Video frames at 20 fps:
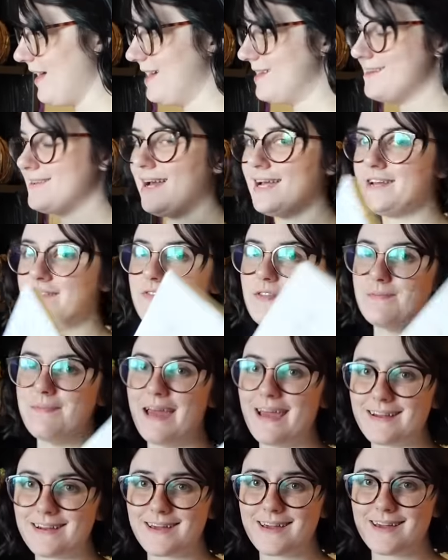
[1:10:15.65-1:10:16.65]
that Night of the
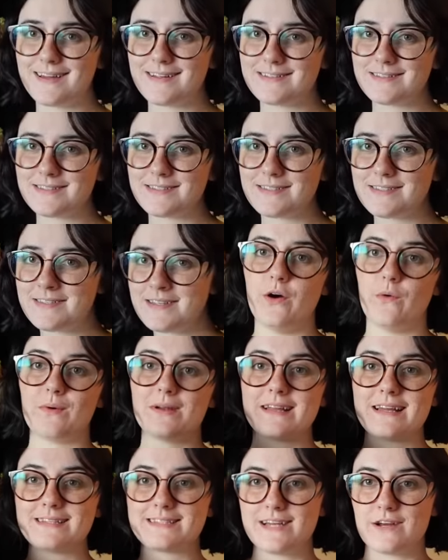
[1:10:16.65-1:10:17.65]
Mannequins, No
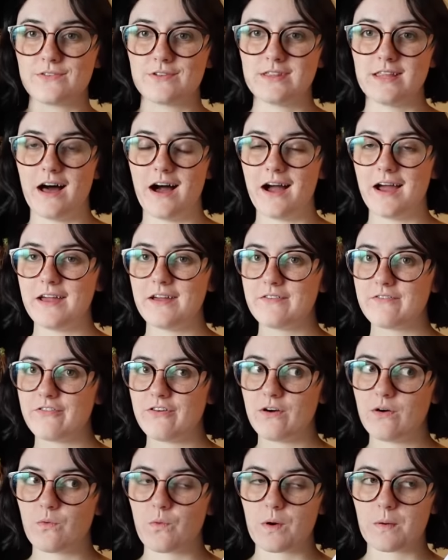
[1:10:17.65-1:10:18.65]
One Gets Out
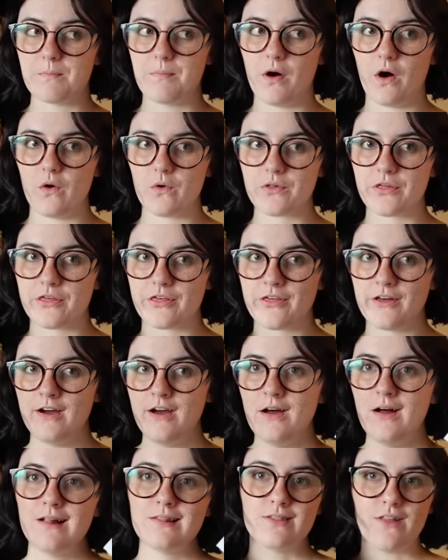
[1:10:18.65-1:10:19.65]
Alive were both
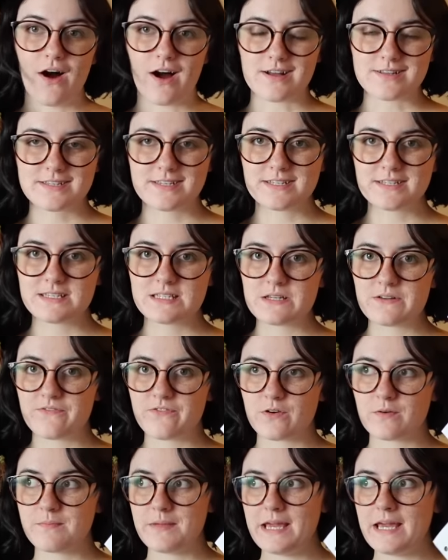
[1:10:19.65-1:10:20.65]
losses
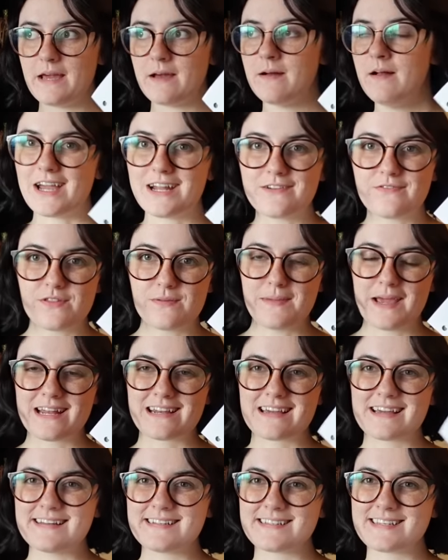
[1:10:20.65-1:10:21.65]
for me. Night of the
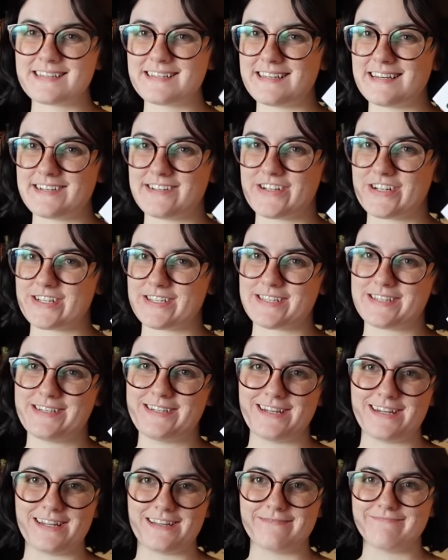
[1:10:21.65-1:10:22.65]
Mannequins, because I just
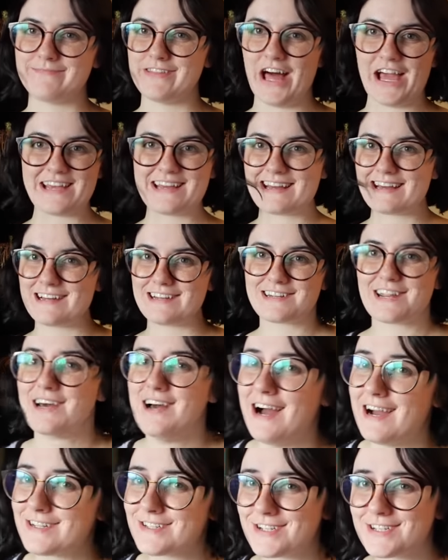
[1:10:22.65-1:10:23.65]
didn't like it.
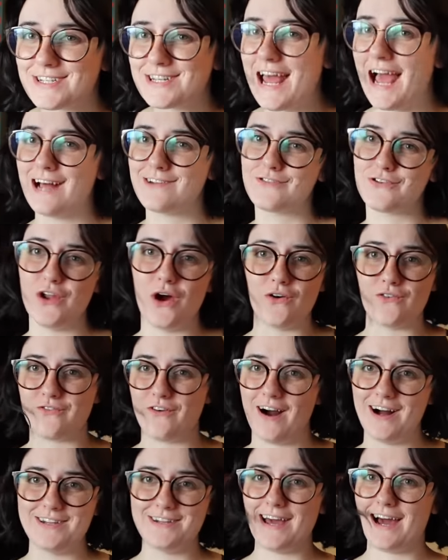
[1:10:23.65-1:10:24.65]
I just had no
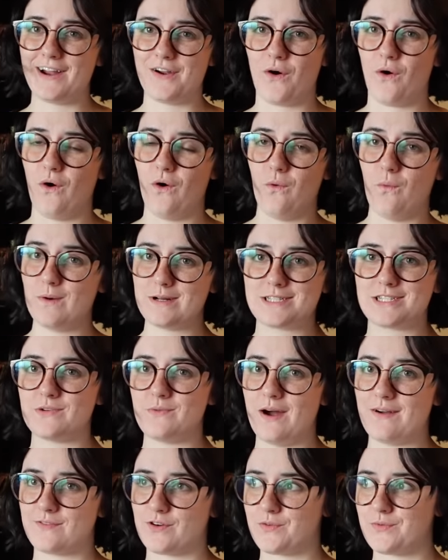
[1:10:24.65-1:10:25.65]
fun at all
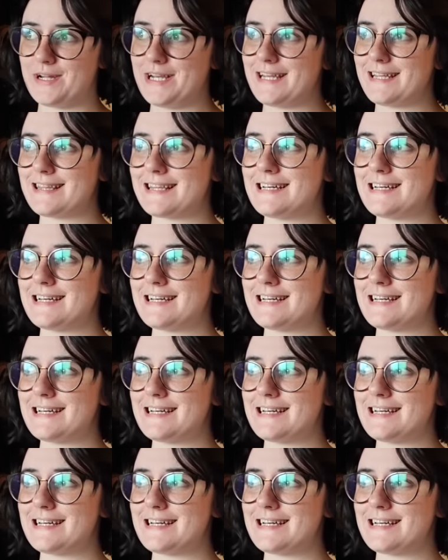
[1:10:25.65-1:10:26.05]
whatsoever reading